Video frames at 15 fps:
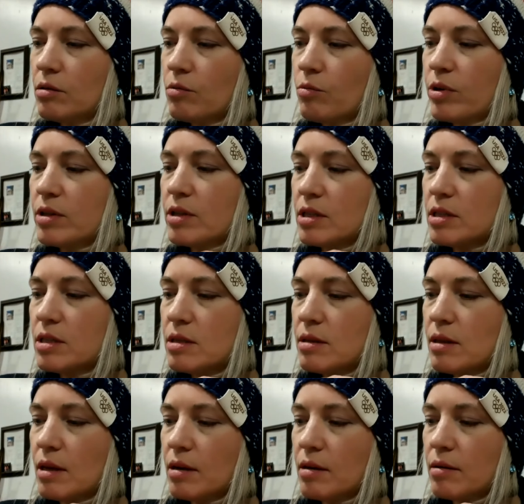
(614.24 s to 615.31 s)
what
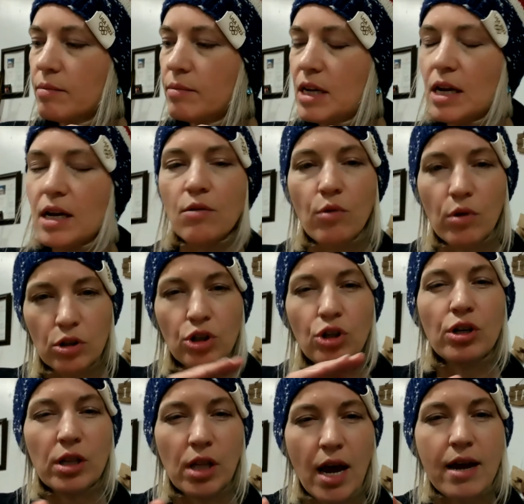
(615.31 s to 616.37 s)
the knitting will
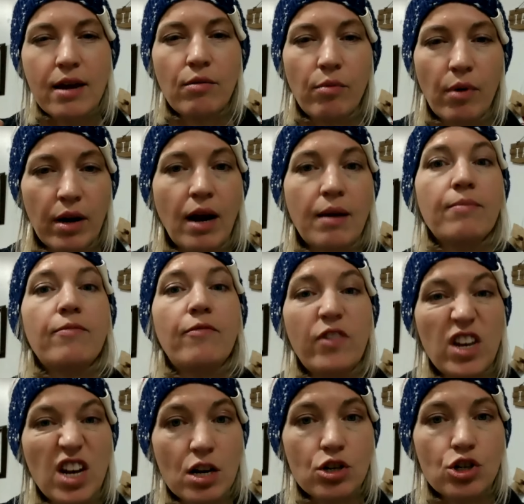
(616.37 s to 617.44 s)
look like when I'm
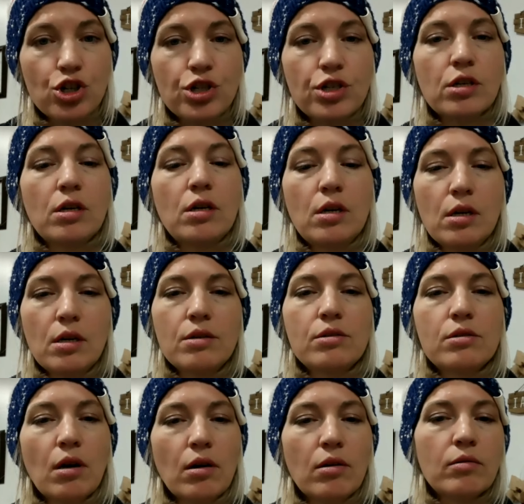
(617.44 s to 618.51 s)
finished.
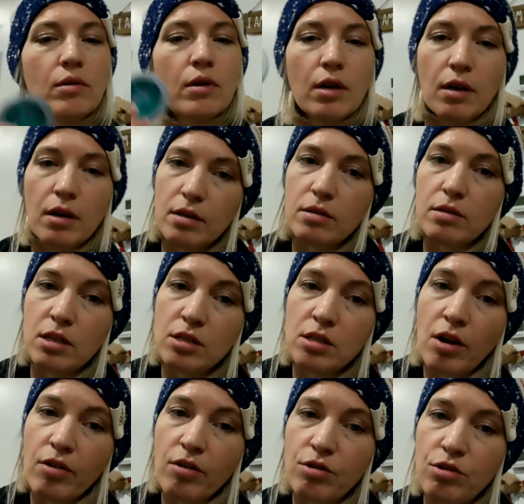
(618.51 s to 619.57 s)
So it's
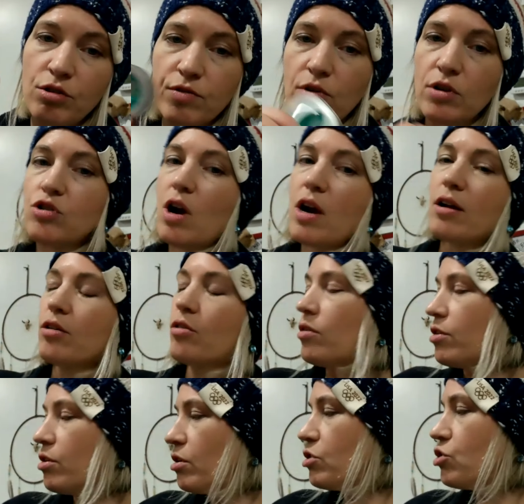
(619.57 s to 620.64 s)
another use for a try-on
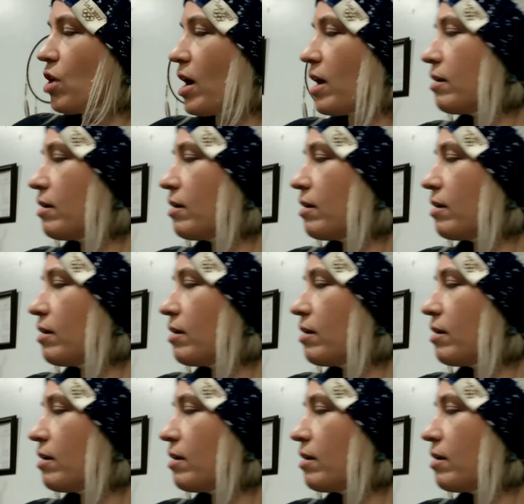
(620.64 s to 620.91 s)
cord you could try